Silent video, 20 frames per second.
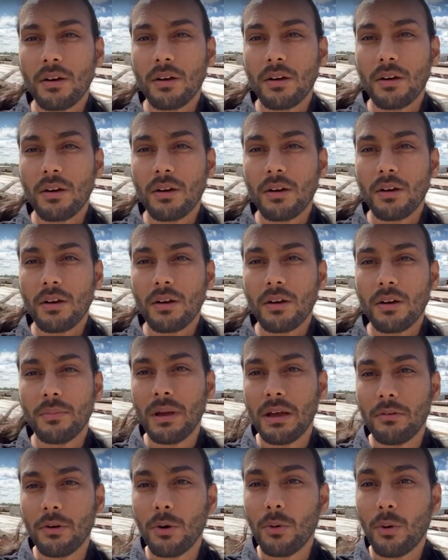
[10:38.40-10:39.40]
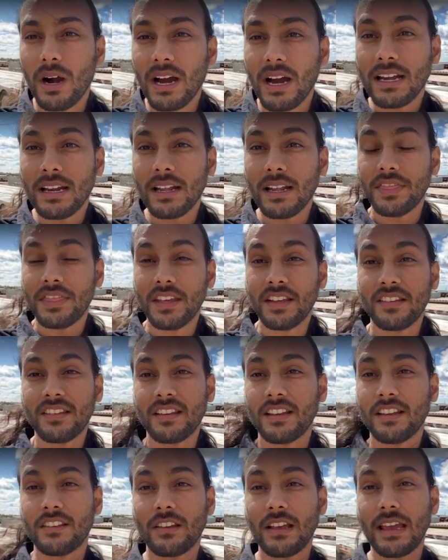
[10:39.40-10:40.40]
is what it looks like. It's
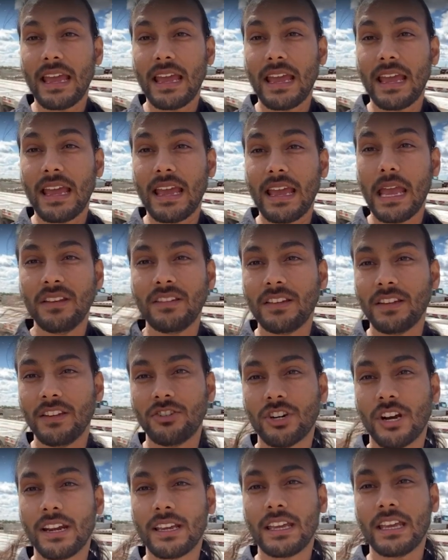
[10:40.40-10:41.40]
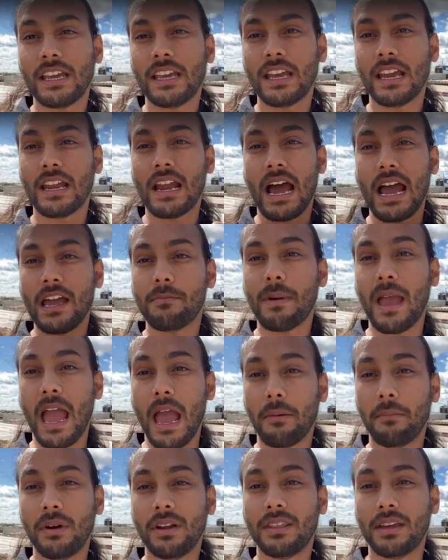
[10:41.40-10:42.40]
professionally designed. I
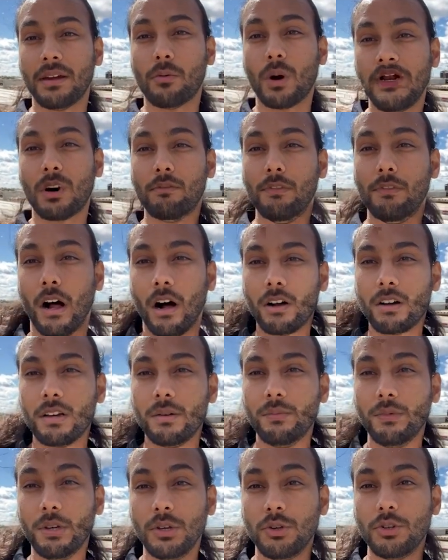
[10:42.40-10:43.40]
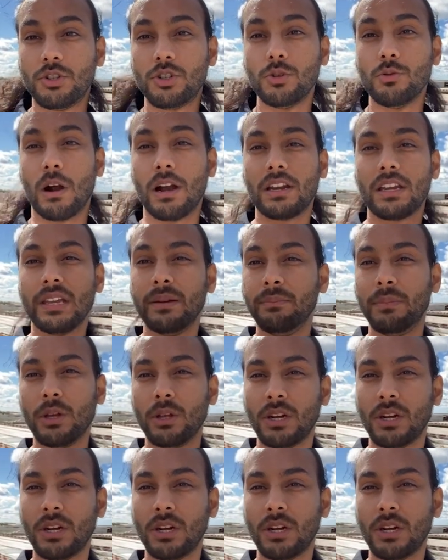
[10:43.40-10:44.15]
charge over $10,000 to make